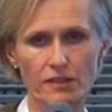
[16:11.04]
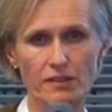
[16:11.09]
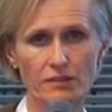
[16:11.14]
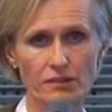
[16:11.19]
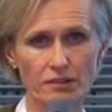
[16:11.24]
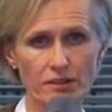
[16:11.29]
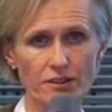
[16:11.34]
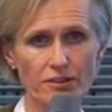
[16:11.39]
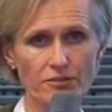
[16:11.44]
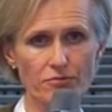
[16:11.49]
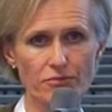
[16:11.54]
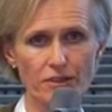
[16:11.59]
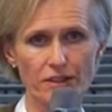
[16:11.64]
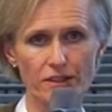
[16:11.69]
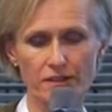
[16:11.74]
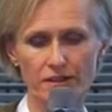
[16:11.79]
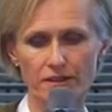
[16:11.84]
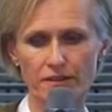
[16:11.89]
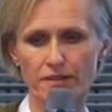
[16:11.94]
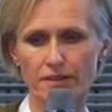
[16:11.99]
So this is
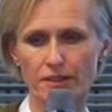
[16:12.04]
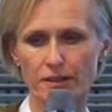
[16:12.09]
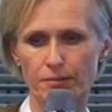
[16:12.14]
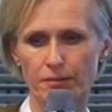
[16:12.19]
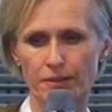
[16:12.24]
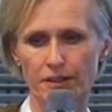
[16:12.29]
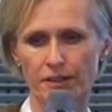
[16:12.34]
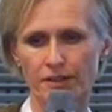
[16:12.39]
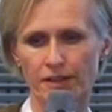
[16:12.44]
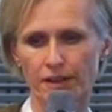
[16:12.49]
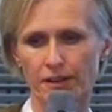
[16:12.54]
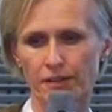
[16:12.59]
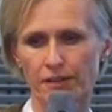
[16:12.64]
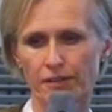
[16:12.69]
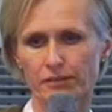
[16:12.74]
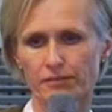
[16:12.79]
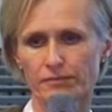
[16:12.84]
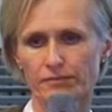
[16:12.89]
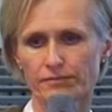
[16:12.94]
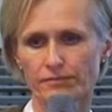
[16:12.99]
real. This is happening
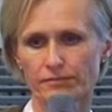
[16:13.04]
now.